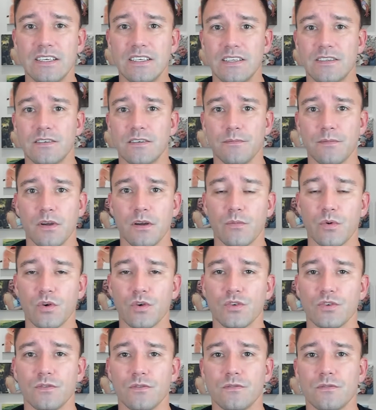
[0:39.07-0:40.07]
Did some
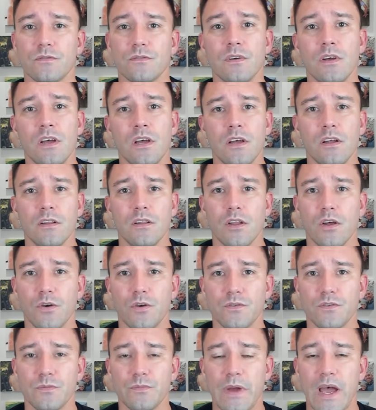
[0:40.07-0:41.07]
commercial
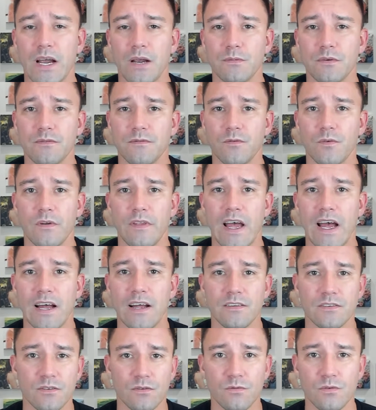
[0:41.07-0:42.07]
loans back before
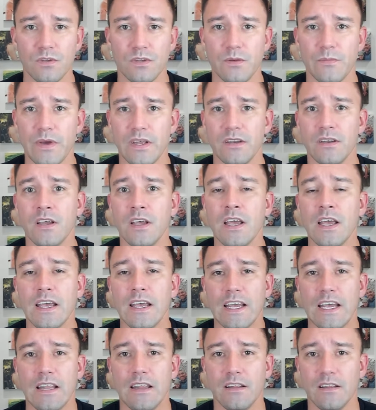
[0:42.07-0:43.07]
that. So really been
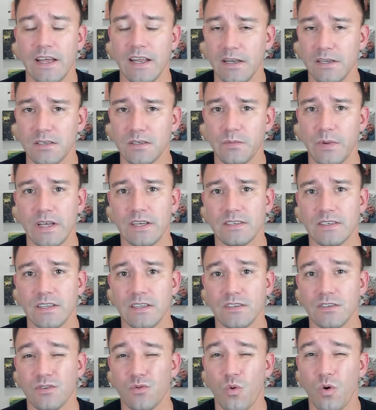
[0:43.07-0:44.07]
in the lending space
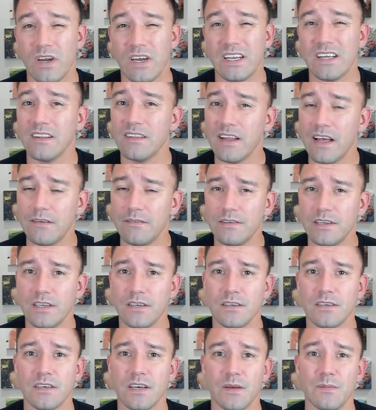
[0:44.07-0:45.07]
since
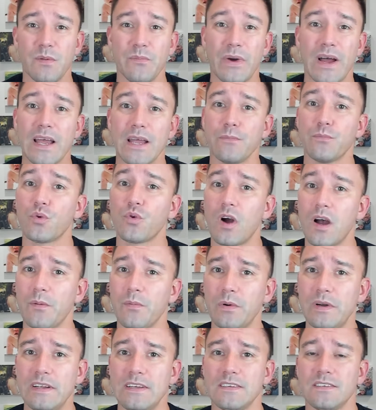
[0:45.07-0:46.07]
2011. I've been buying
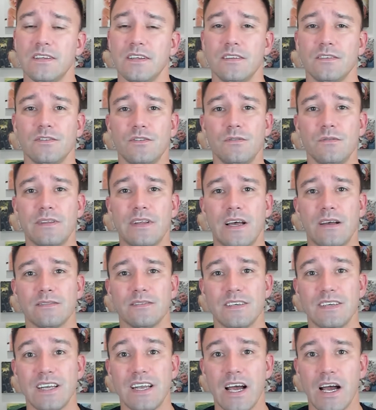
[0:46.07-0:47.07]
properties since
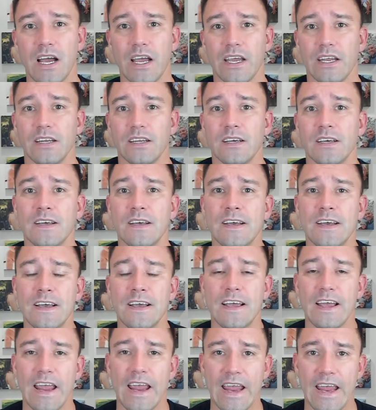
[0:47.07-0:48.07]
2009
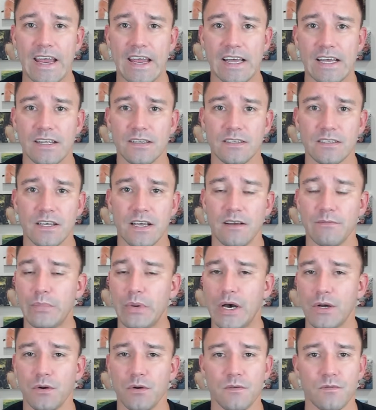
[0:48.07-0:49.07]
and
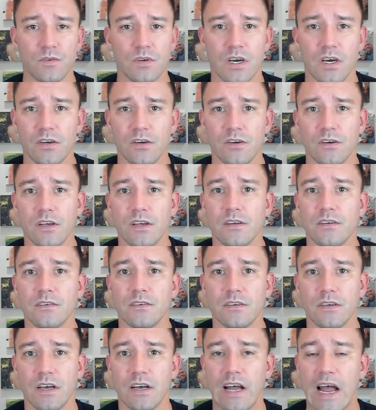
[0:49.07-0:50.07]
bought over 100
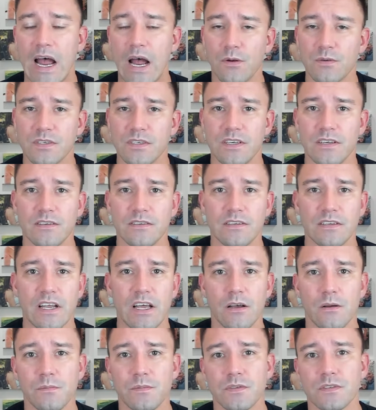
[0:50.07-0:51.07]
houses and
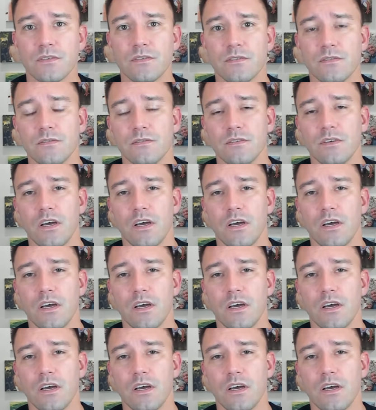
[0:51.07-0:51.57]
helped